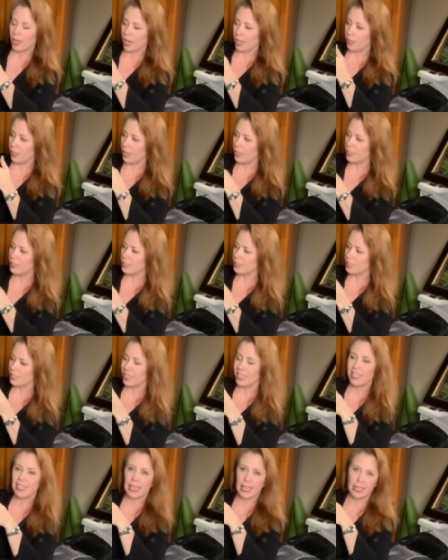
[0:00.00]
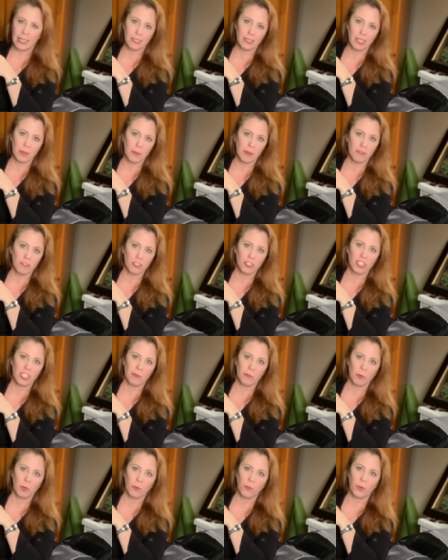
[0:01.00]
I like this in case I'm ever
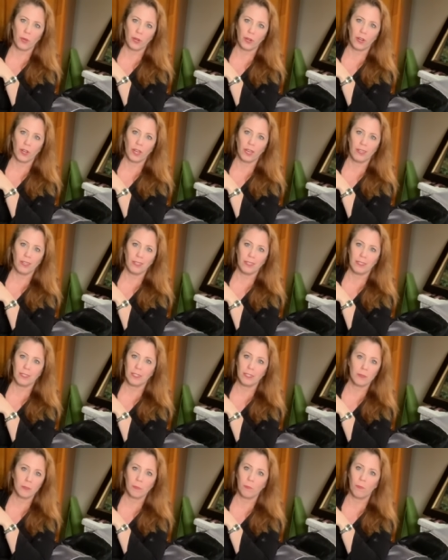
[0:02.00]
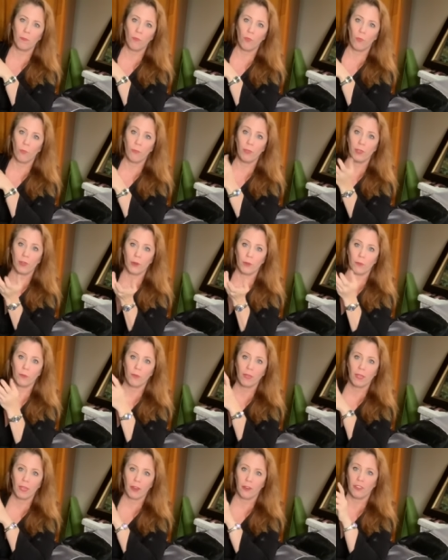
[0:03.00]
somewhere where I need to just, you know,
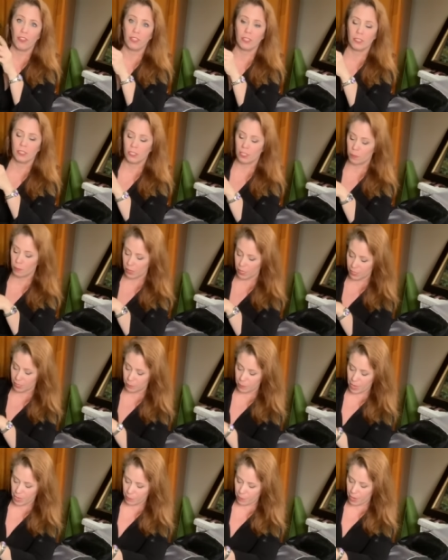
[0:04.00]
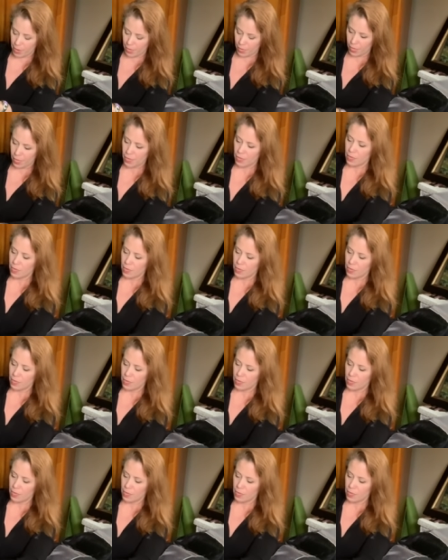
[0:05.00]
carry this simply as a backpack.